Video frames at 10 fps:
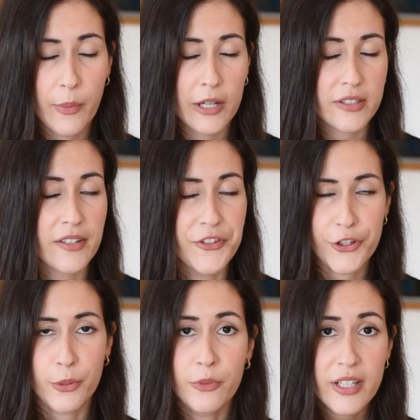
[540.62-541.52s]
about
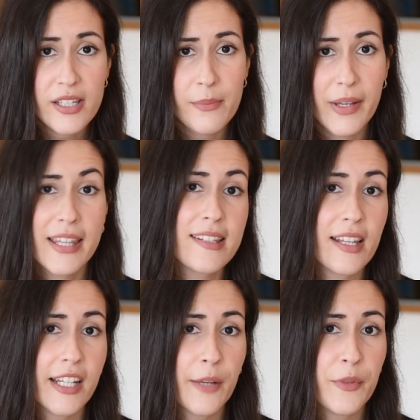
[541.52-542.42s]
consumerism in the
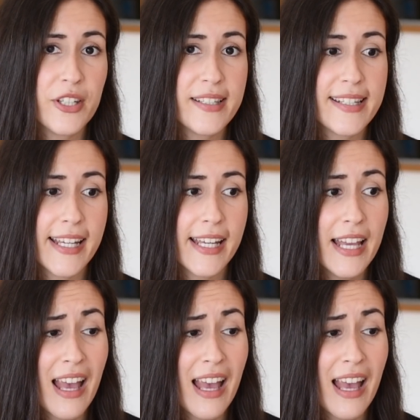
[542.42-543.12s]
study community,